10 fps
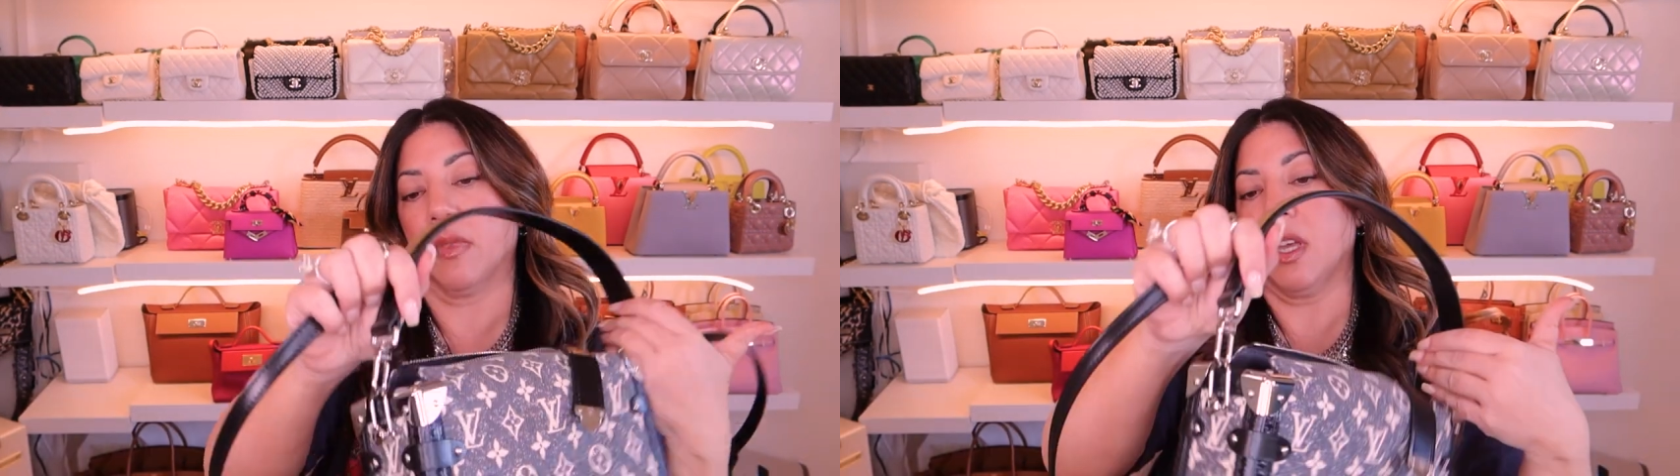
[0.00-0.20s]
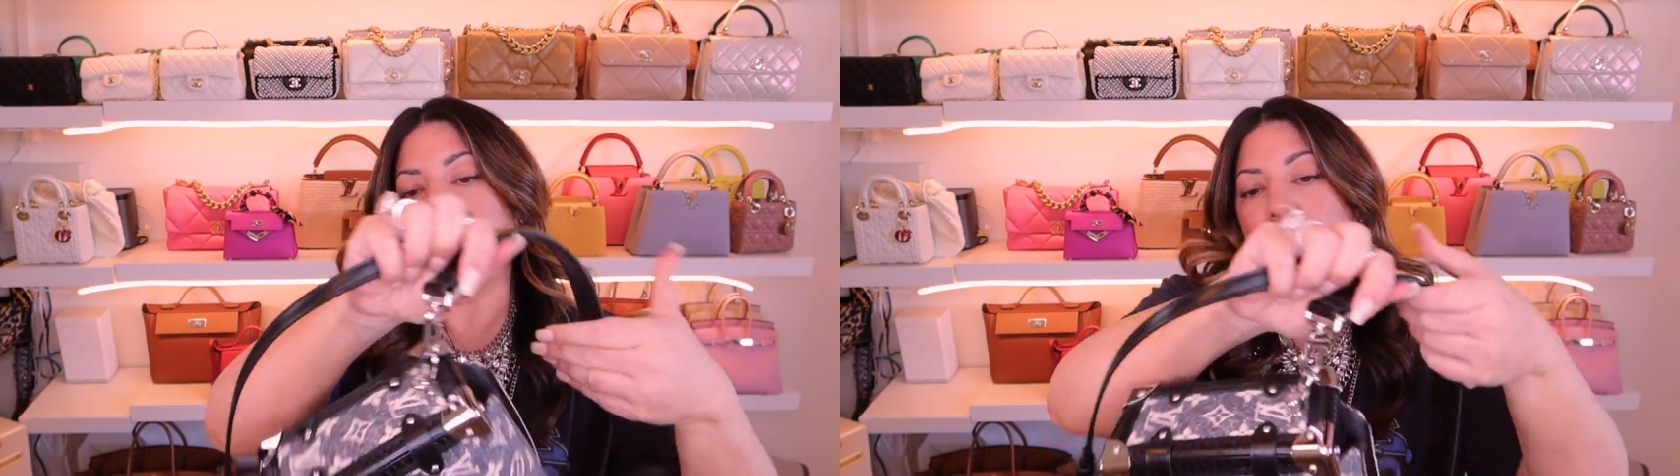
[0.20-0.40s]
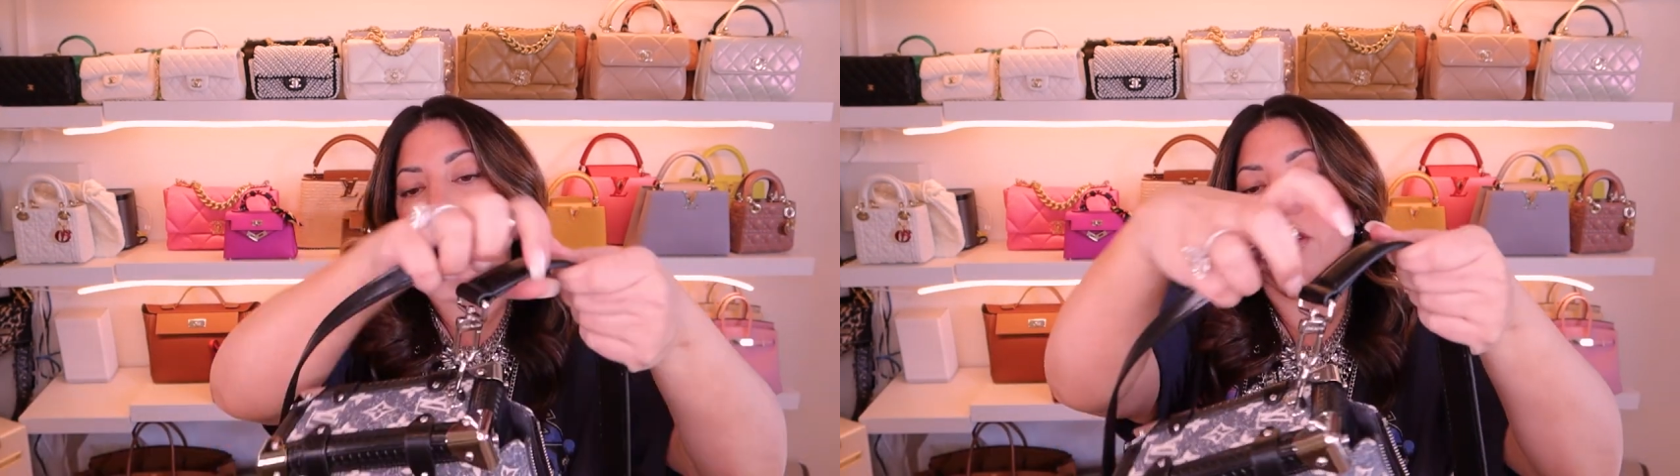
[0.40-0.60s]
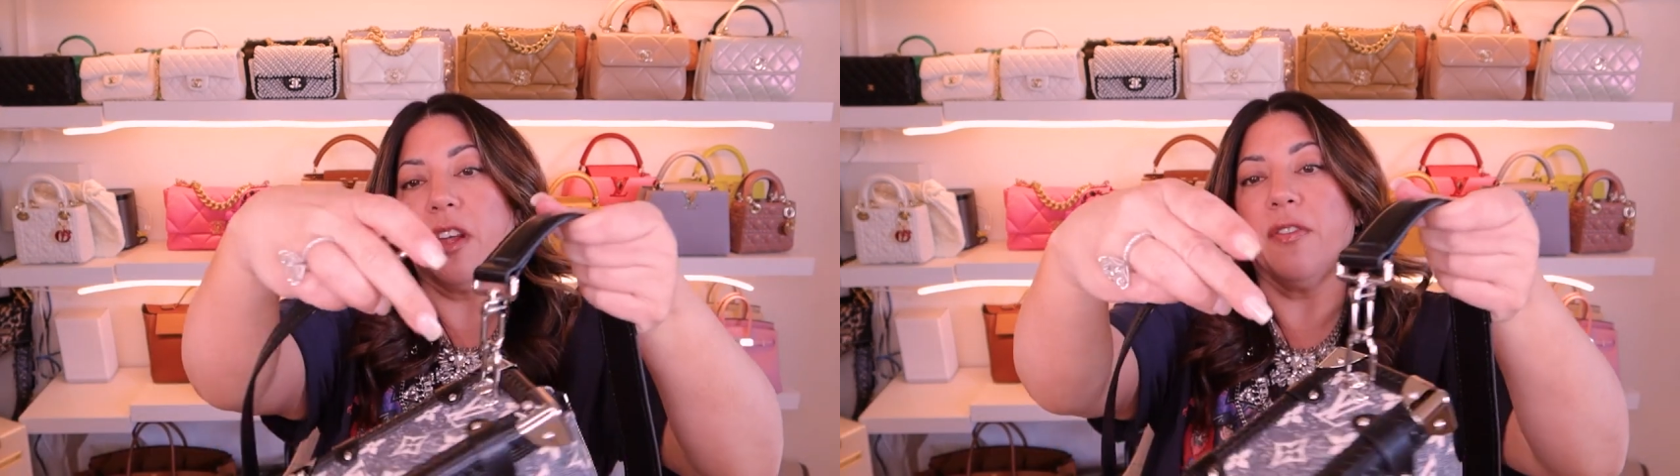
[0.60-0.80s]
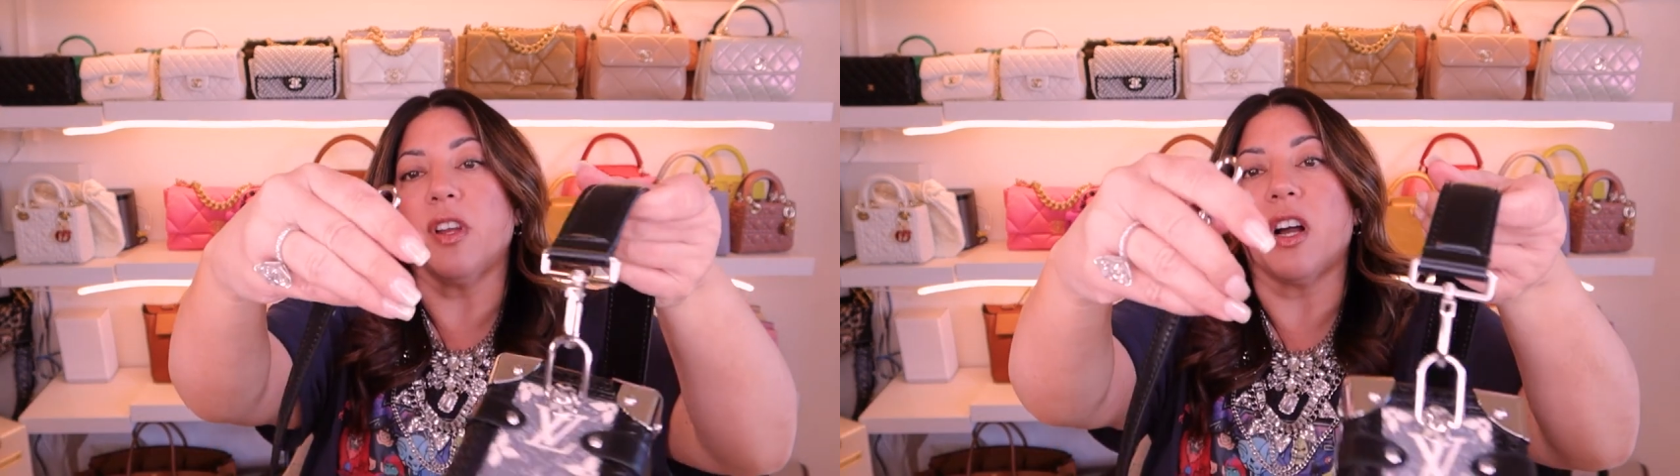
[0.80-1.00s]
Don't
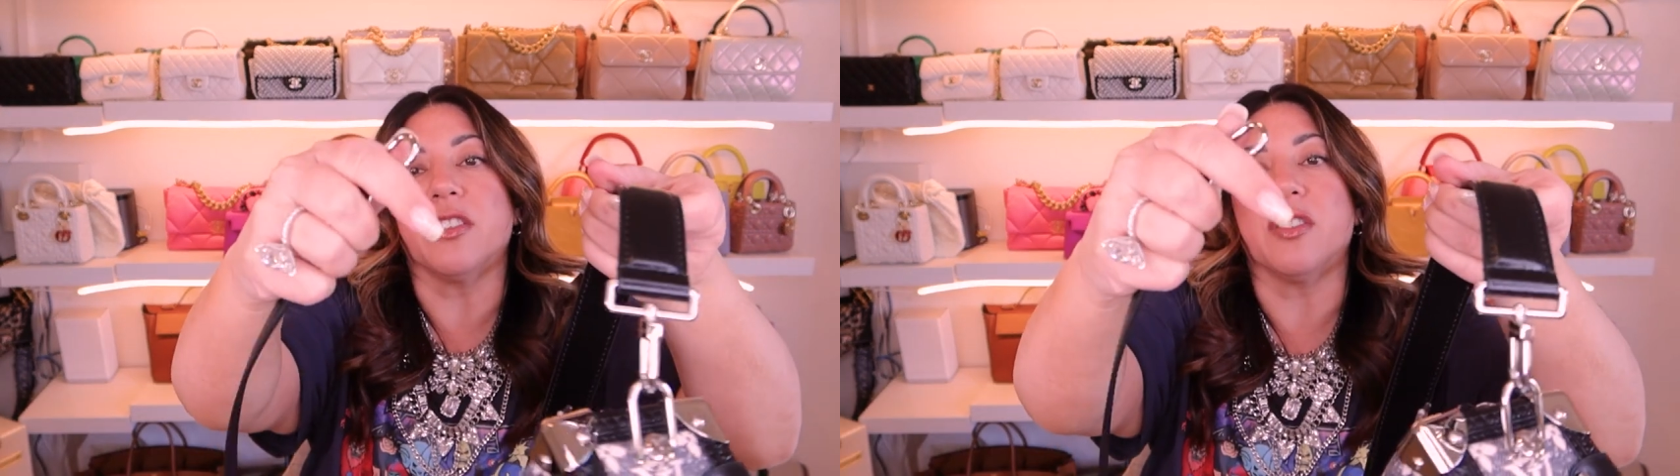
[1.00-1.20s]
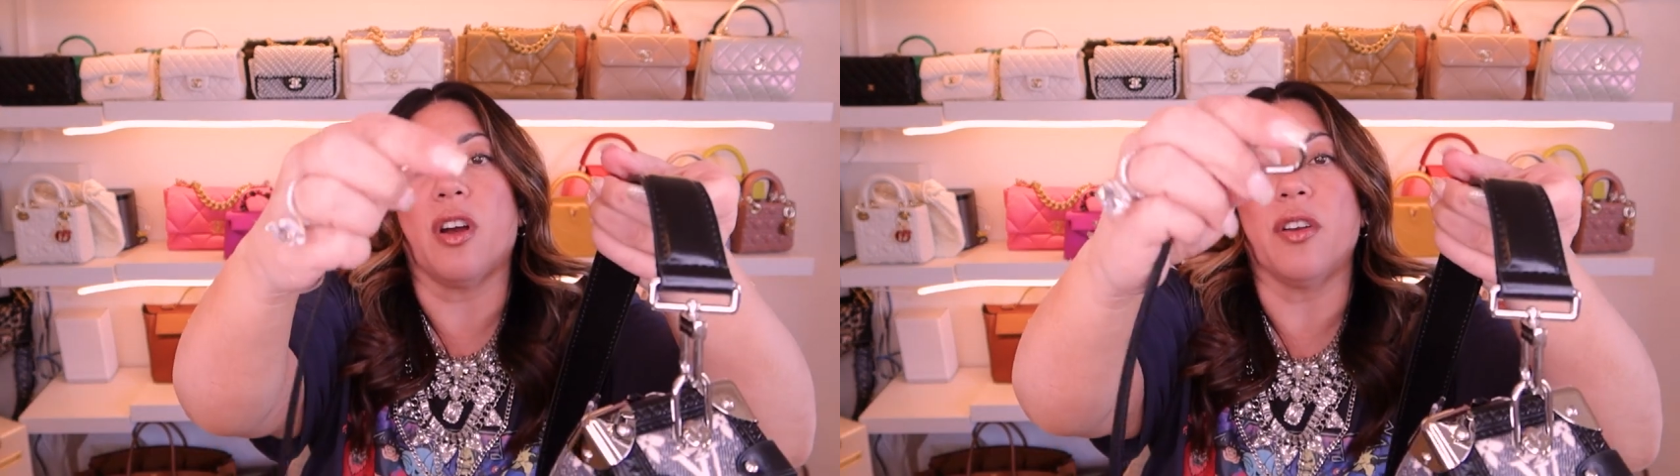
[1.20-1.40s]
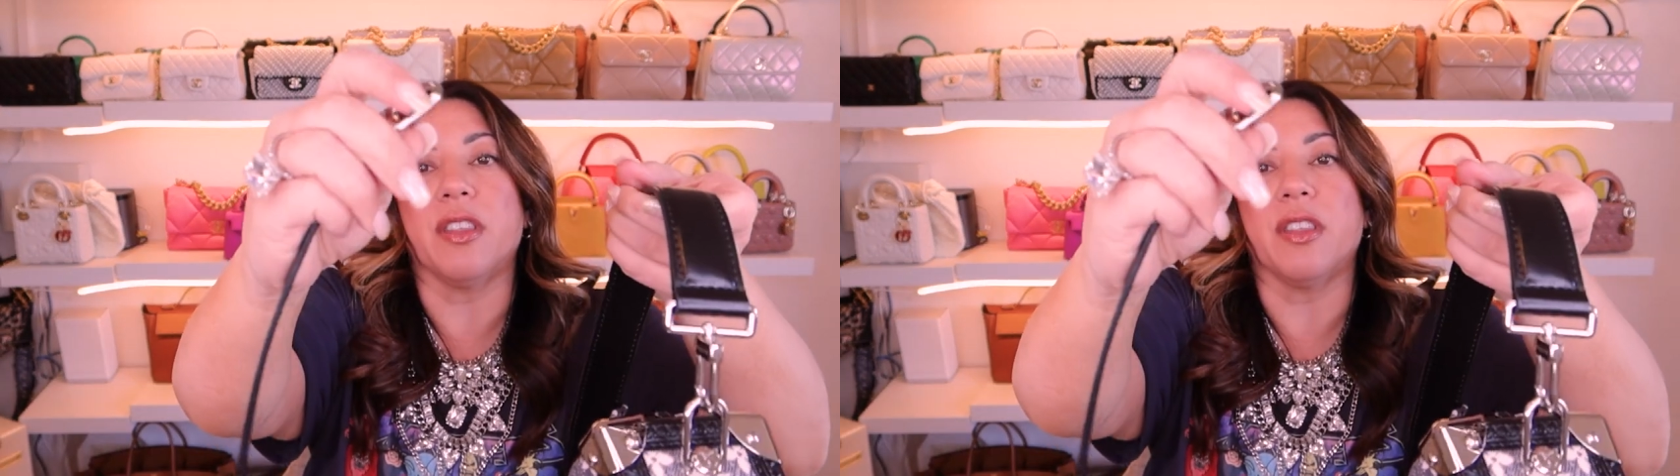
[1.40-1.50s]
know if you guys know